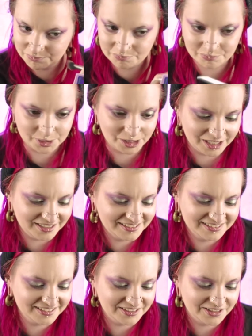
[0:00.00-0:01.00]
But
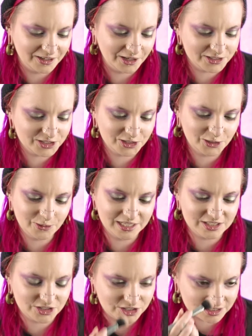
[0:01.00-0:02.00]
also,
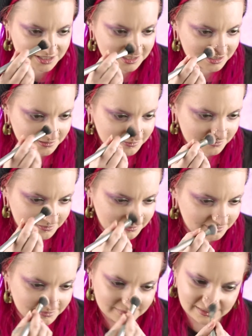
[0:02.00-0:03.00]
it's just,
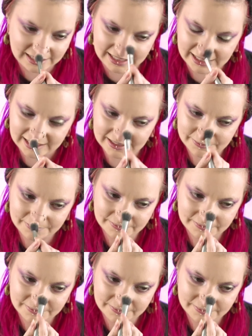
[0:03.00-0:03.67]
like,